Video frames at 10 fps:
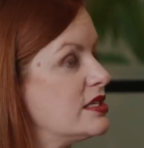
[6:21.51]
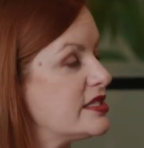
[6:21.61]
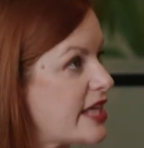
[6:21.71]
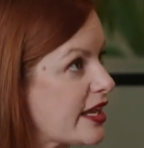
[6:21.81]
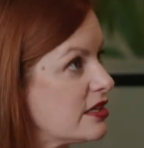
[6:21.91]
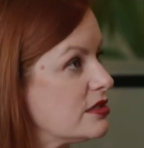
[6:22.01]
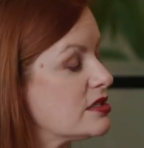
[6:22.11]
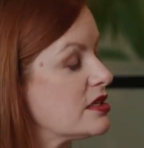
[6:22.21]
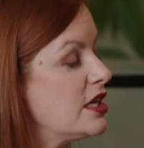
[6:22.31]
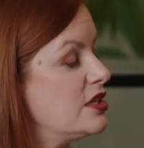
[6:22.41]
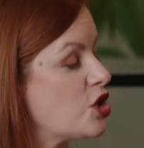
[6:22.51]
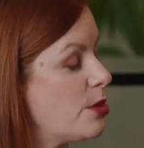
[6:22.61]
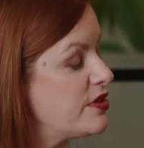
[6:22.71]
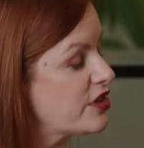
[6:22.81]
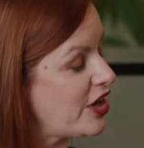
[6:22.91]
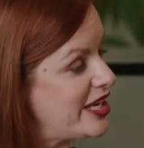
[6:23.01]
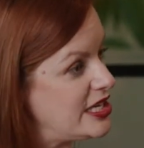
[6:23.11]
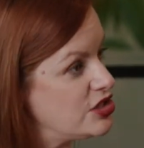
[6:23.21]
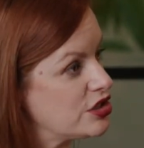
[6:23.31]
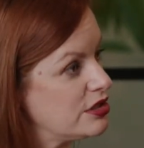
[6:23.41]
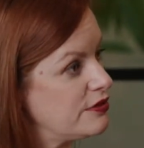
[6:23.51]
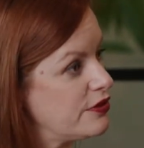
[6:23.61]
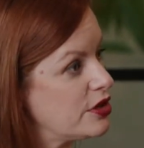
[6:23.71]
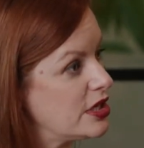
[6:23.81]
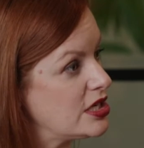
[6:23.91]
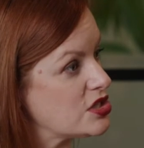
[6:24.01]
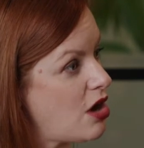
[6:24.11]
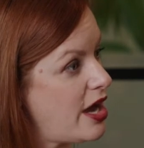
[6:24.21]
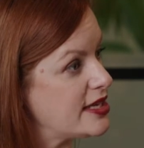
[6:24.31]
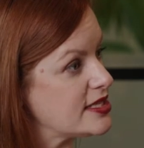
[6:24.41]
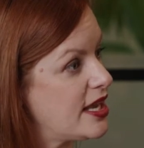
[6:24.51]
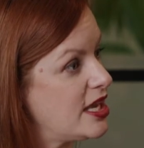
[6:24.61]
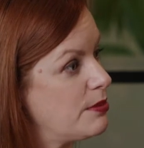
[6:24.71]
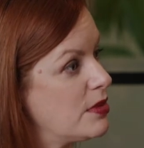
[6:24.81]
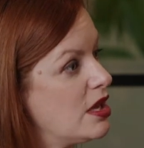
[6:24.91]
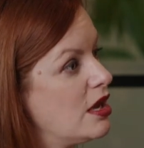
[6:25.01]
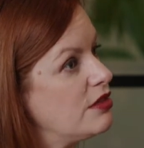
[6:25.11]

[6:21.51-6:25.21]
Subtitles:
Second, in terms of the cohesion for the entire team,